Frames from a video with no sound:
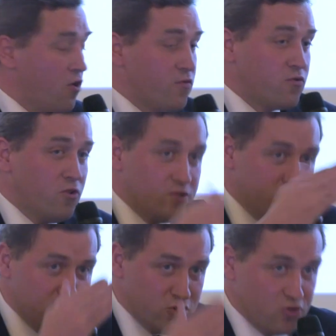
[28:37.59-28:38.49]
of course
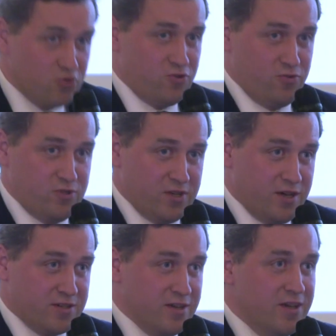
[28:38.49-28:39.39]
we should use
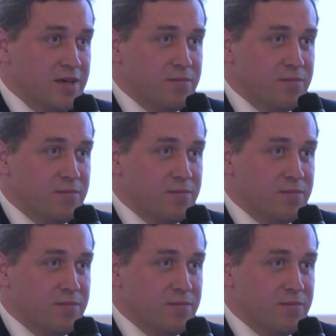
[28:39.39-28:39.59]
data,